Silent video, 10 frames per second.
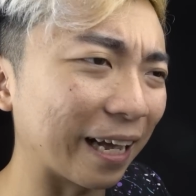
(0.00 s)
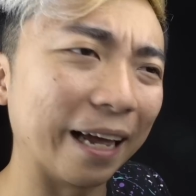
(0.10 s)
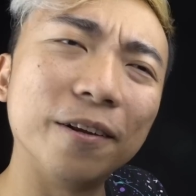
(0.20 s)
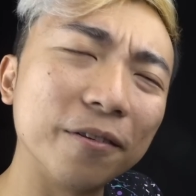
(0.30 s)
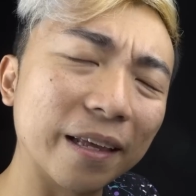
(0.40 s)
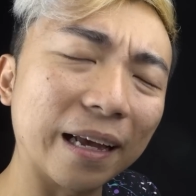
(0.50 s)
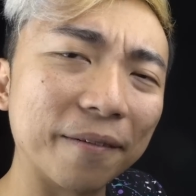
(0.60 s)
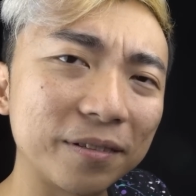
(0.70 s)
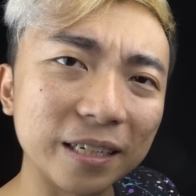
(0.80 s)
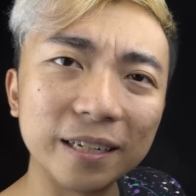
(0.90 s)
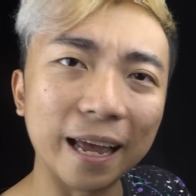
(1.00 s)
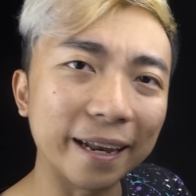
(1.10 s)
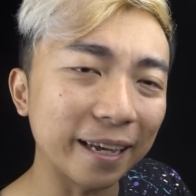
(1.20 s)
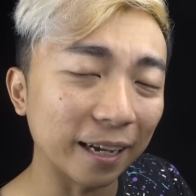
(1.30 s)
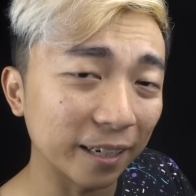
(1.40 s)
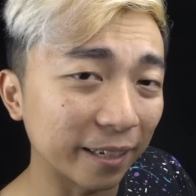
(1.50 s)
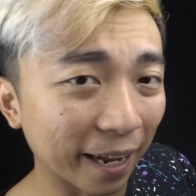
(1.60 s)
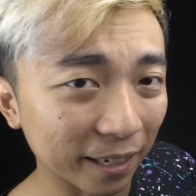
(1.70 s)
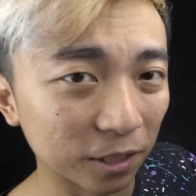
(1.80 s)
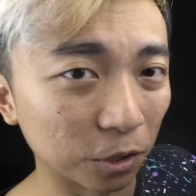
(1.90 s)
I don't think I've seen any other
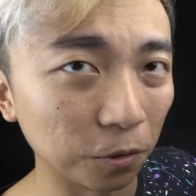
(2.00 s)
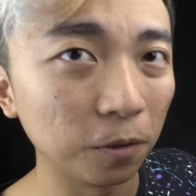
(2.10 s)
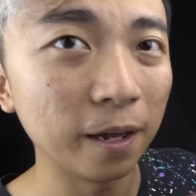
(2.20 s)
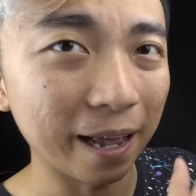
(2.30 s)
decks do